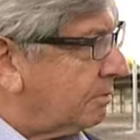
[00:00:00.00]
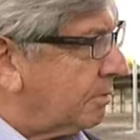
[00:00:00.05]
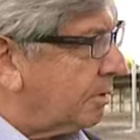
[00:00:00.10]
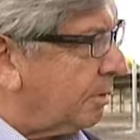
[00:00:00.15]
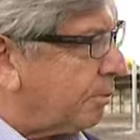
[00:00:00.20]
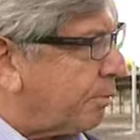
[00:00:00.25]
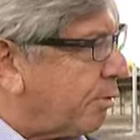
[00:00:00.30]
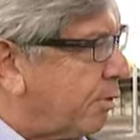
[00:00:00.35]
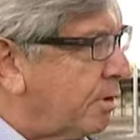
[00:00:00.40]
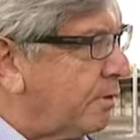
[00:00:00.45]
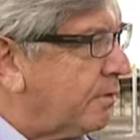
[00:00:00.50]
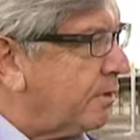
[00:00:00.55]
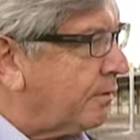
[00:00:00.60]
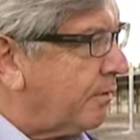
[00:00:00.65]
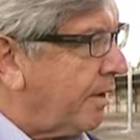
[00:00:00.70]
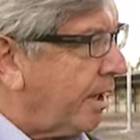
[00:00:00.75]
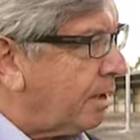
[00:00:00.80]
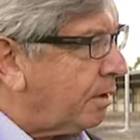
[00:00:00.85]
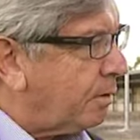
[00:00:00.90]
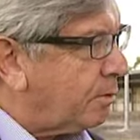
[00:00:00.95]
approve of
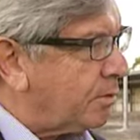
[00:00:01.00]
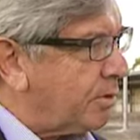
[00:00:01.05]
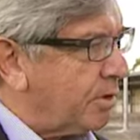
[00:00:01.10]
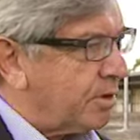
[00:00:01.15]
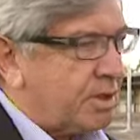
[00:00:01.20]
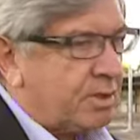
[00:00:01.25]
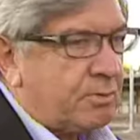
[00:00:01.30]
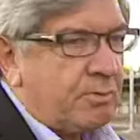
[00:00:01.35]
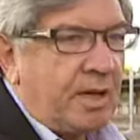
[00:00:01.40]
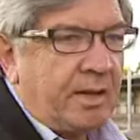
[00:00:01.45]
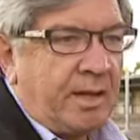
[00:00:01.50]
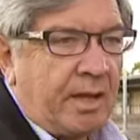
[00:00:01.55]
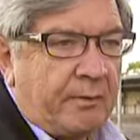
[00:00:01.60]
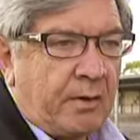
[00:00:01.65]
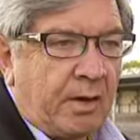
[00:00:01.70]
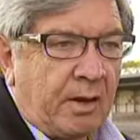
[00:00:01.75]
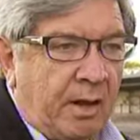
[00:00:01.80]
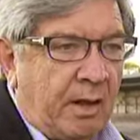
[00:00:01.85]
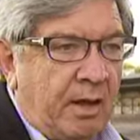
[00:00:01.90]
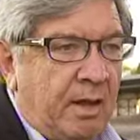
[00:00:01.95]
that, or would you just rather have a
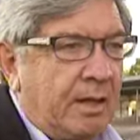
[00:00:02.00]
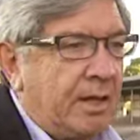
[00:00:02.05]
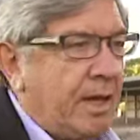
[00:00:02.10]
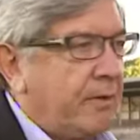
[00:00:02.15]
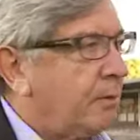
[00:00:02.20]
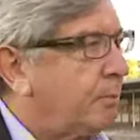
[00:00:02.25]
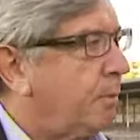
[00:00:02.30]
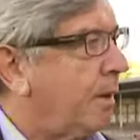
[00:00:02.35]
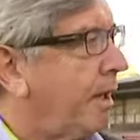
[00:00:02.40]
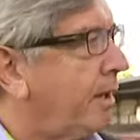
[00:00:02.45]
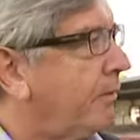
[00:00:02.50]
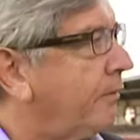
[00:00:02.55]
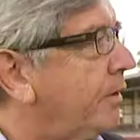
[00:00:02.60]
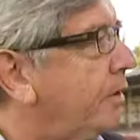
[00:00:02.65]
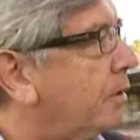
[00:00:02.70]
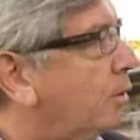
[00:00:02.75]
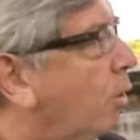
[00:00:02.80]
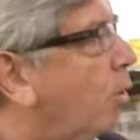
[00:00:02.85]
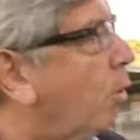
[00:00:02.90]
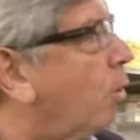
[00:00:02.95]
level playing
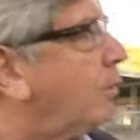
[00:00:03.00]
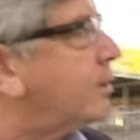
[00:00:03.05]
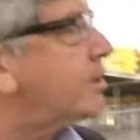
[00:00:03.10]
field all